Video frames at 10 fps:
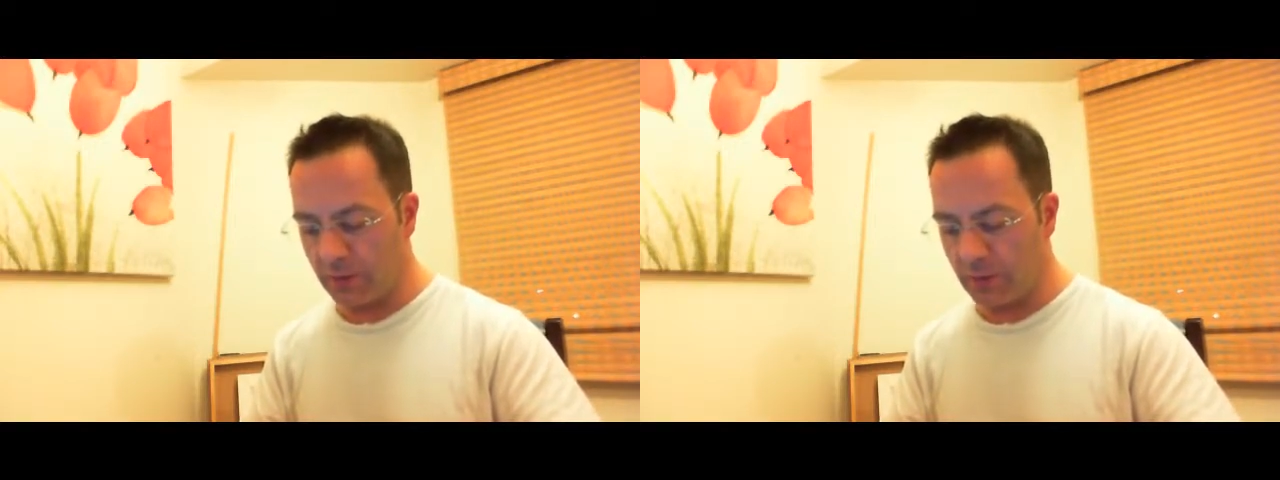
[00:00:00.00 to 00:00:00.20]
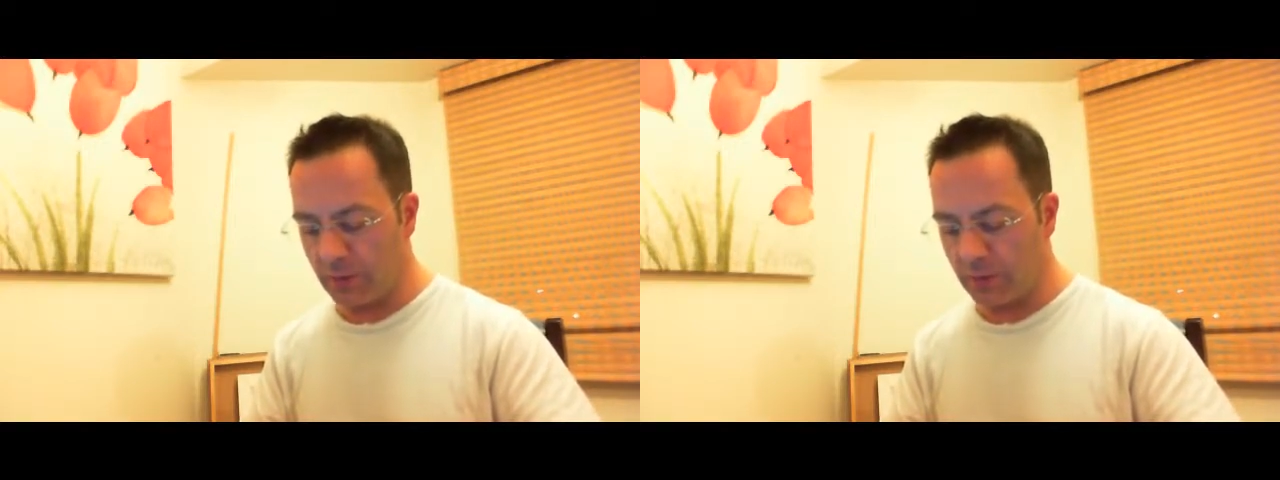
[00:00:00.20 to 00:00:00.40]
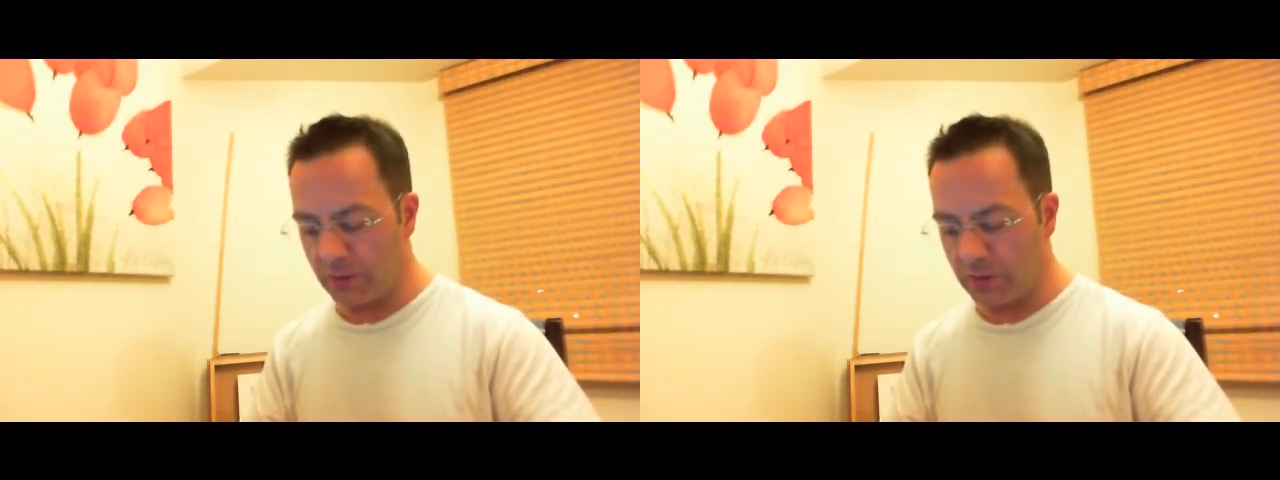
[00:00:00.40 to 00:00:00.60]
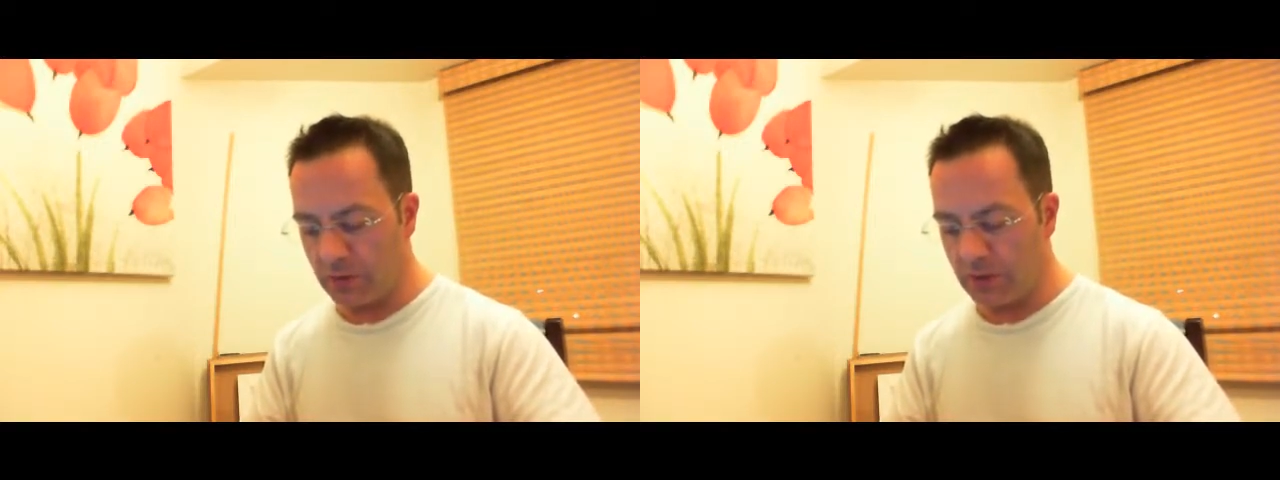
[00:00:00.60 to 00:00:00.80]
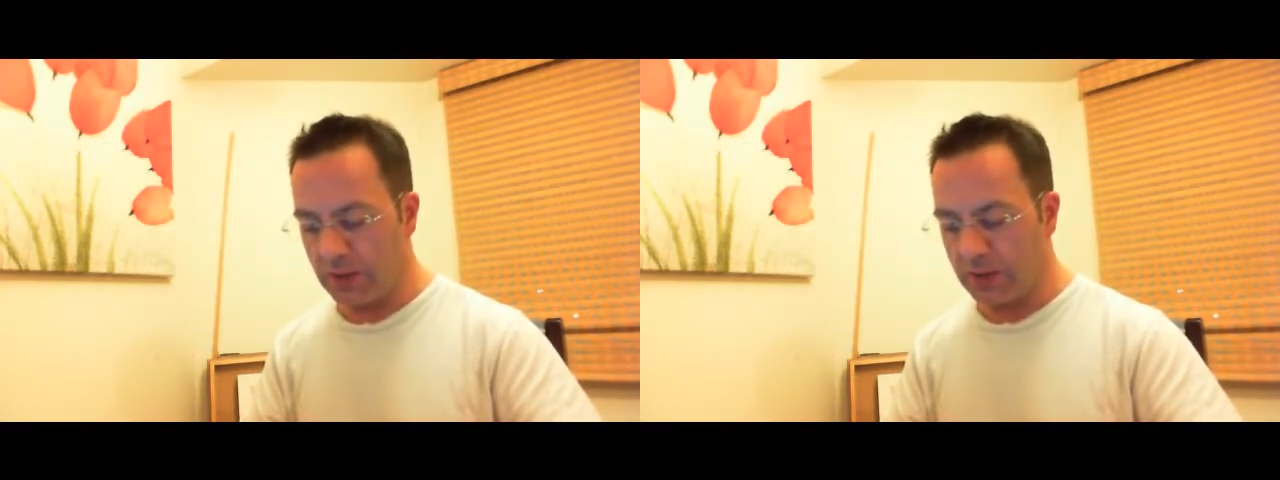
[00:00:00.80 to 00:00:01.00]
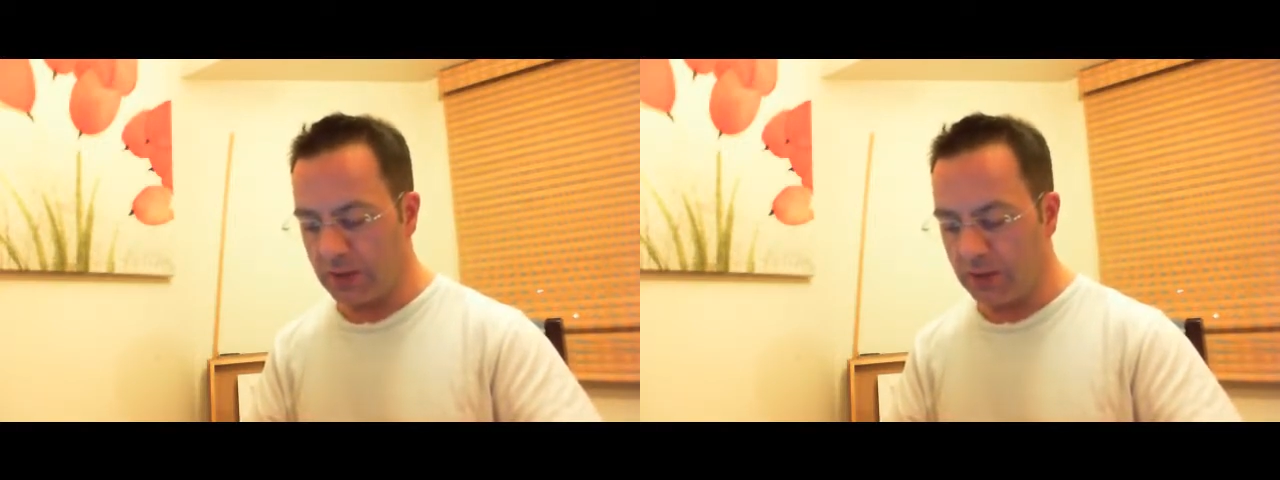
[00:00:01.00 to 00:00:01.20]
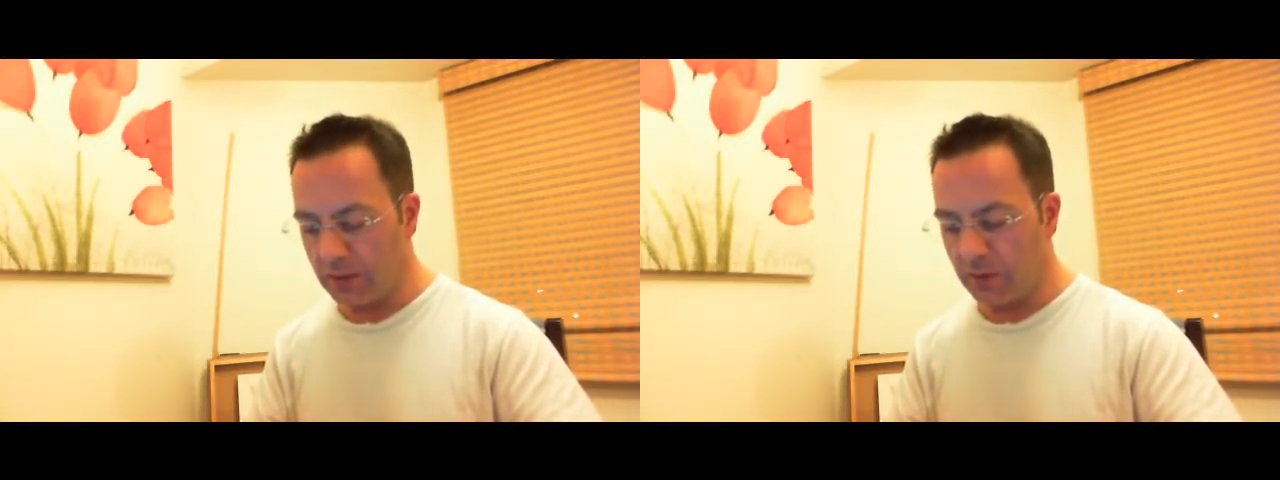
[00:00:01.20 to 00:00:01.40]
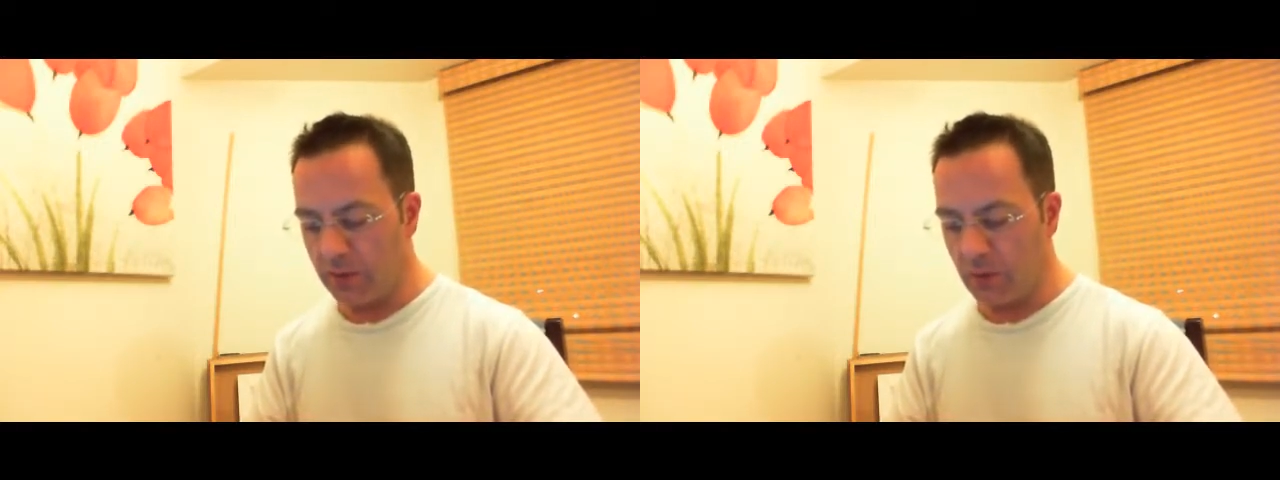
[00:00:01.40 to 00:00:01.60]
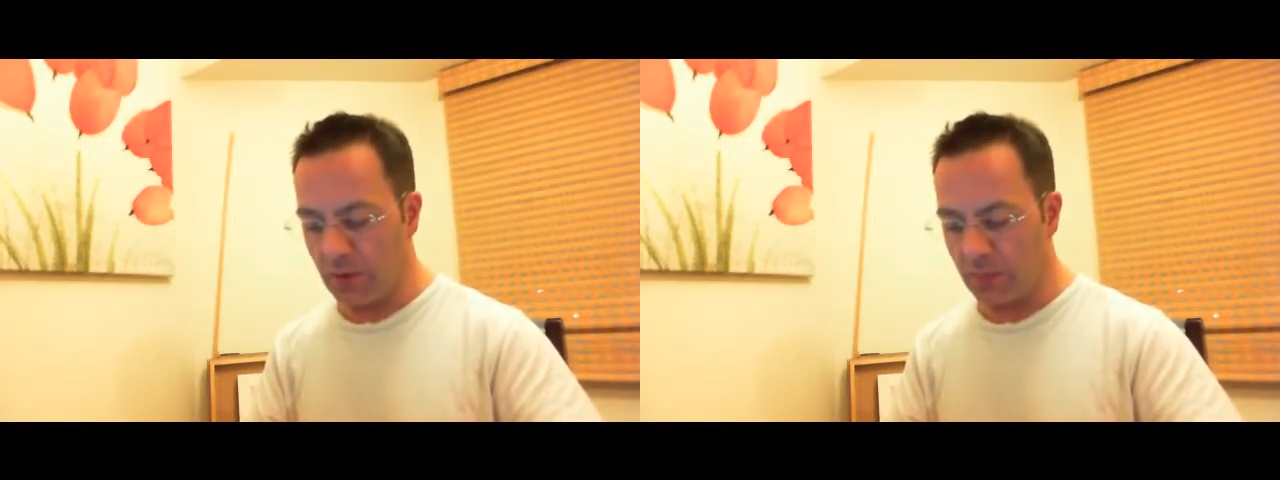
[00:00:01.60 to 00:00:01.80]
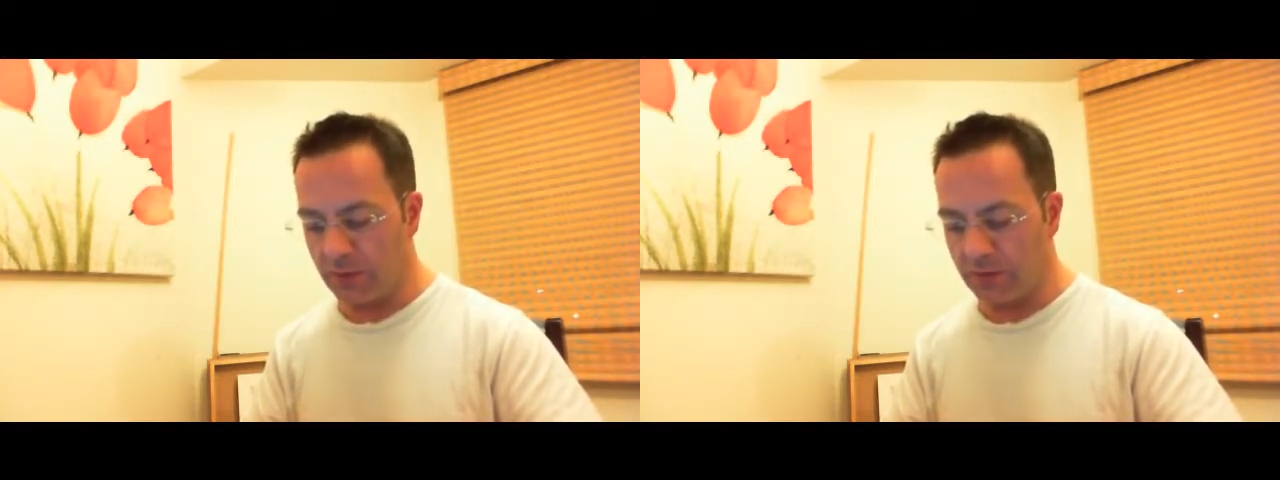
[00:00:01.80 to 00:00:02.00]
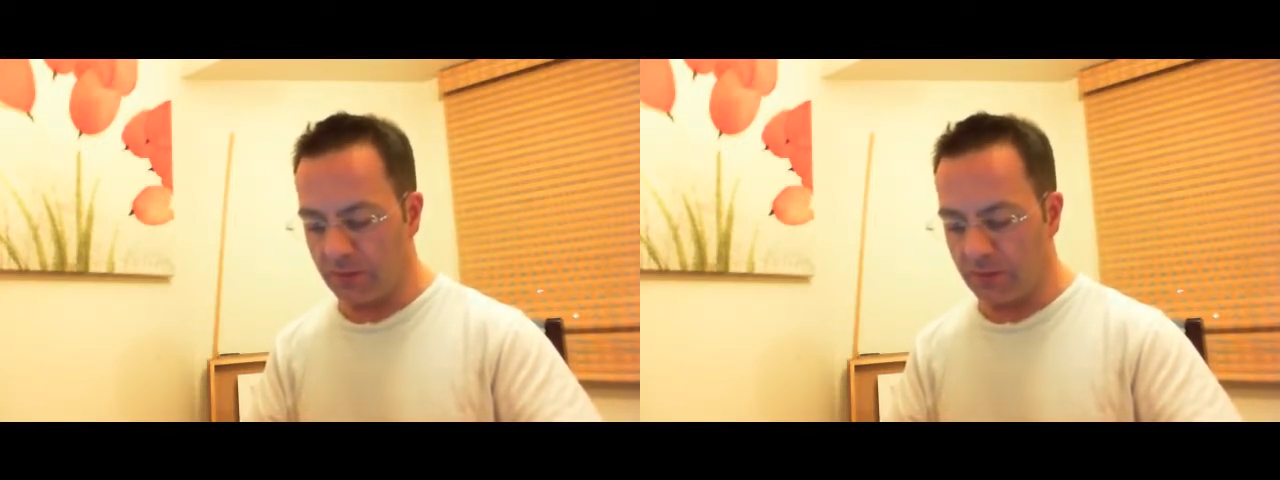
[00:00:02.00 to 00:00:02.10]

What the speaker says: rebels, including weapons.